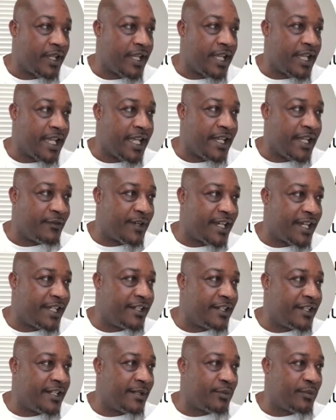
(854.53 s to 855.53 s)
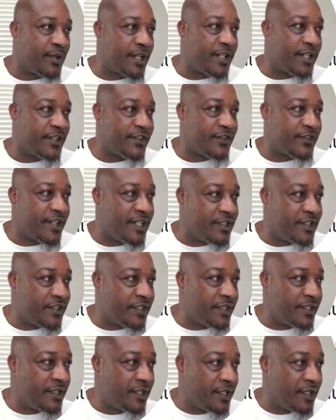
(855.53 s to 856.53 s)
And right here in the product
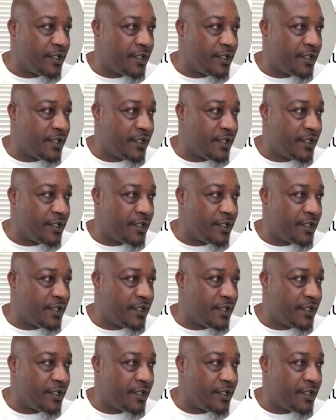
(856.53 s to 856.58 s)
strategy,